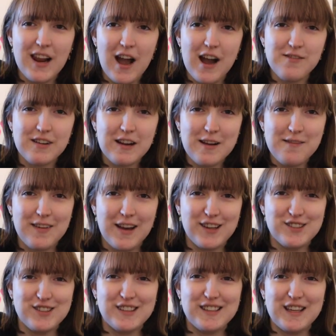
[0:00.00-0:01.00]
I very
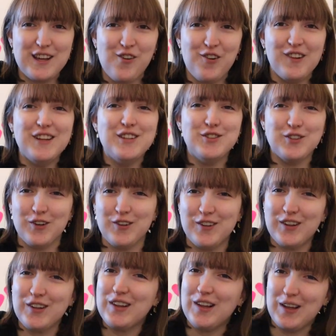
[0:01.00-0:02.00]
affectionately call it
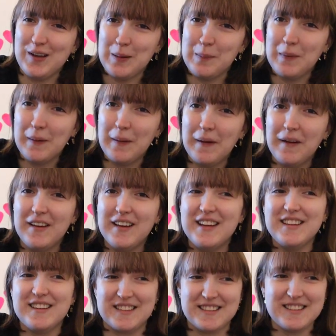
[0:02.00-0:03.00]
journal club.
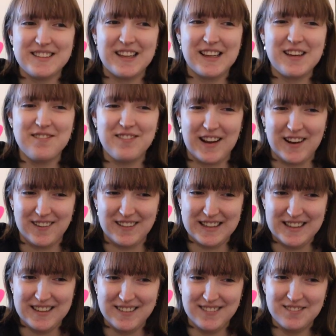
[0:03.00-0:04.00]
This is like a
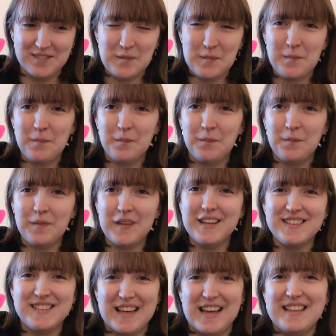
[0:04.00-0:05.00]
very
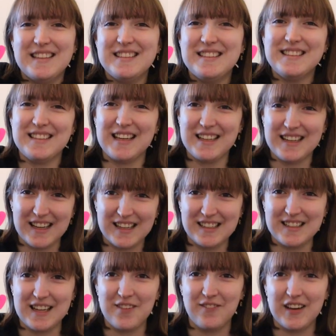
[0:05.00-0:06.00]
intense and
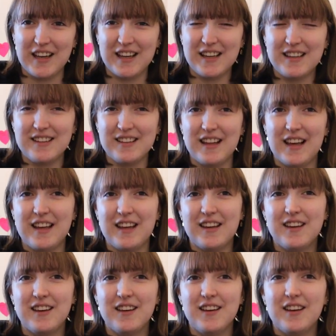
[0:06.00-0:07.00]
academic
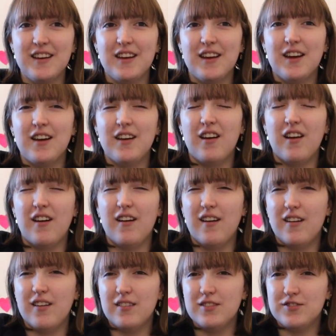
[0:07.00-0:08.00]
like
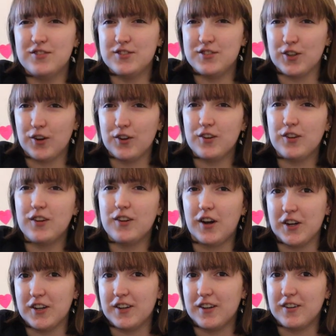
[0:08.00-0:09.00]
journal
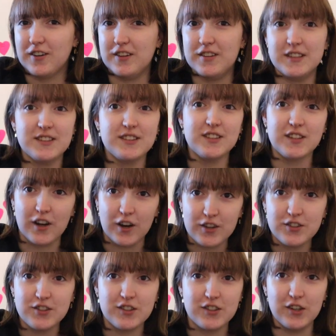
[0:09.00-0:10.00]
article
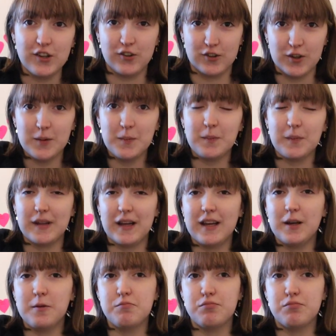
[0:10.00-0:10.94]
discussion group, like